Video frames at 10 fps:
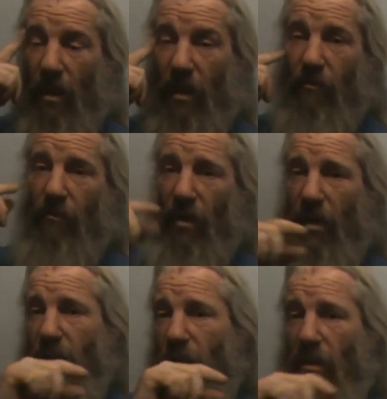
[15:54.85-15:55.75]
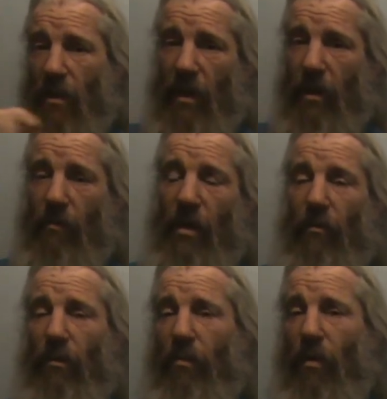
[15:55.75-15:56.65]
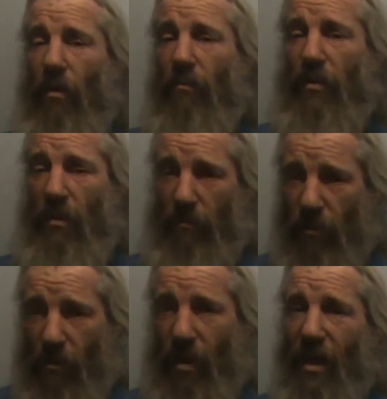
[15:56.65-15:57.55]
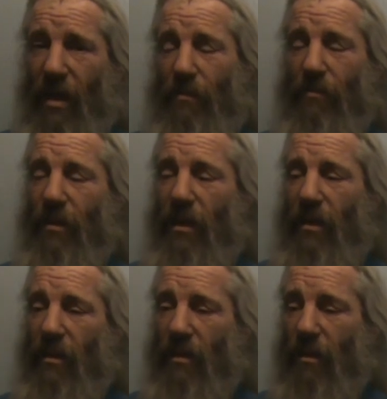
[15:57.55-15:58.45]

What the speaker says: and it really did cake well on the bottom, so I'm quite happy with that.